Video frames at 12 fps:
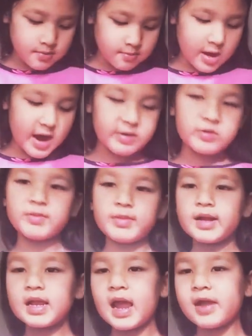Hairy
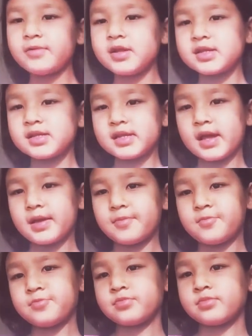Maclary Sit.
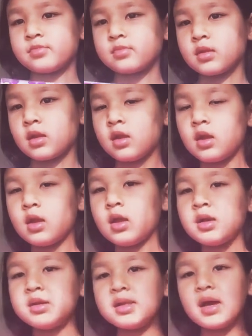
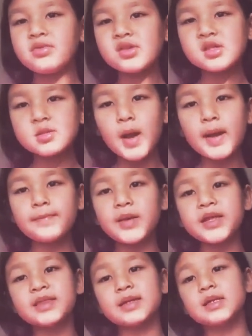Now this might
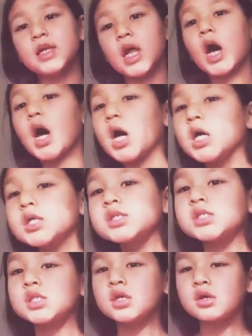be the
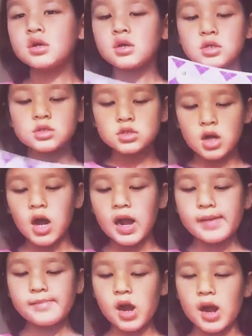last
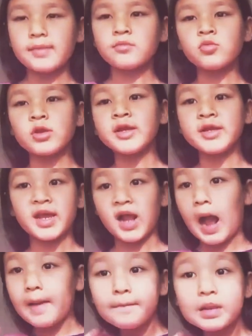time I'm reading.
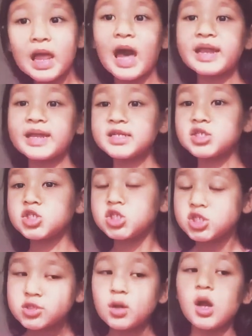I'm planning
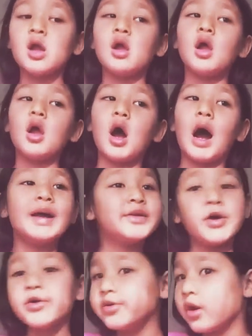to, I
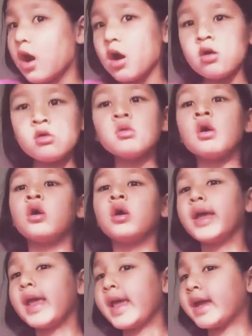don't know,
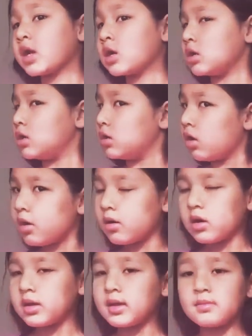it could not,
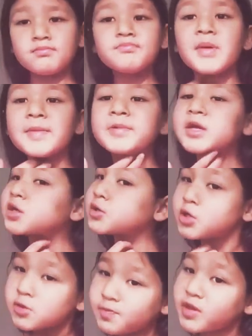maybe it
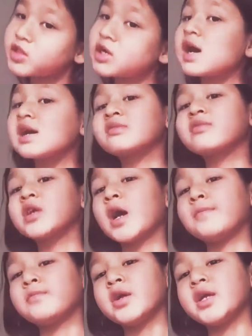could be the last video
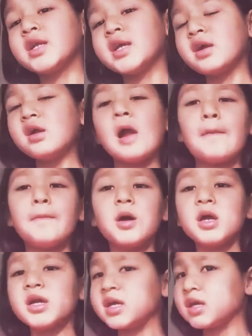I'm reading,
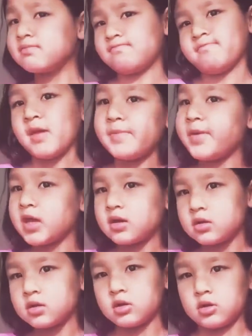but maybe it
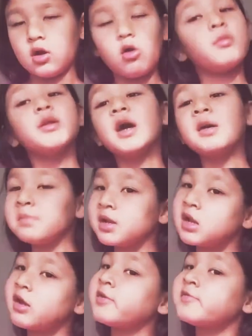couldn't. Comment down
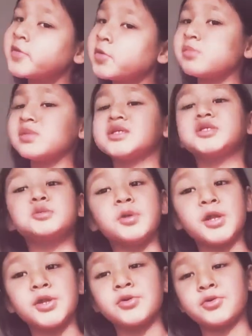below if you want me to
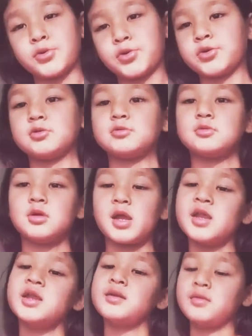read or not
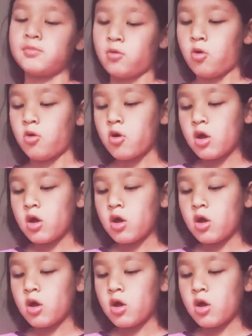anymore.